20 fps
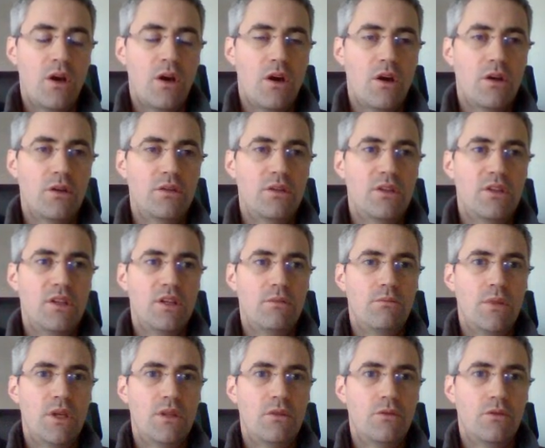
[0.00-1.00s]

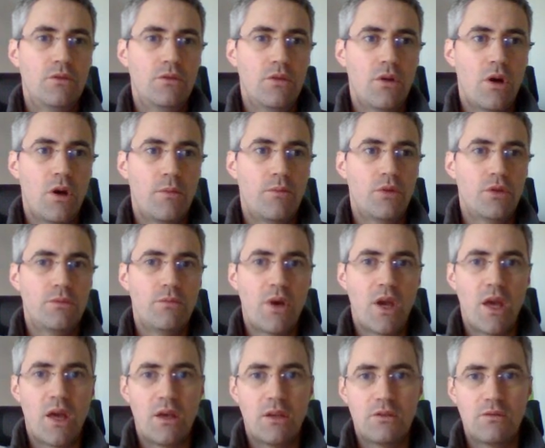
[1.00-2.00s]
needing me to put
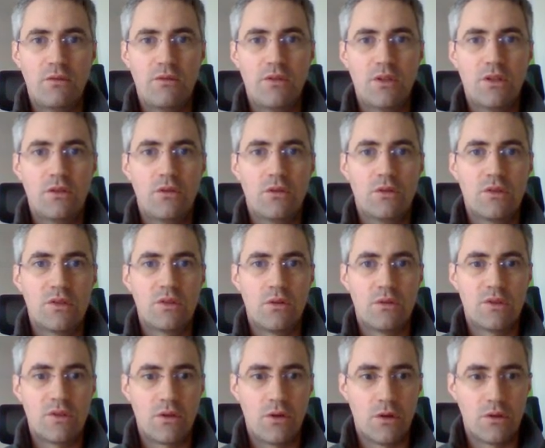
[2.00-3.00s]
my hands within the
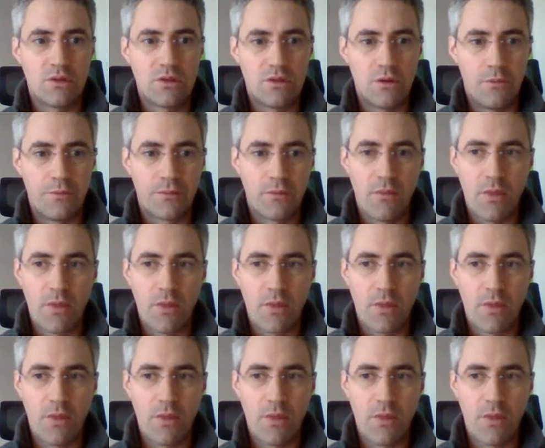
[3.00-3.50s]
source code. So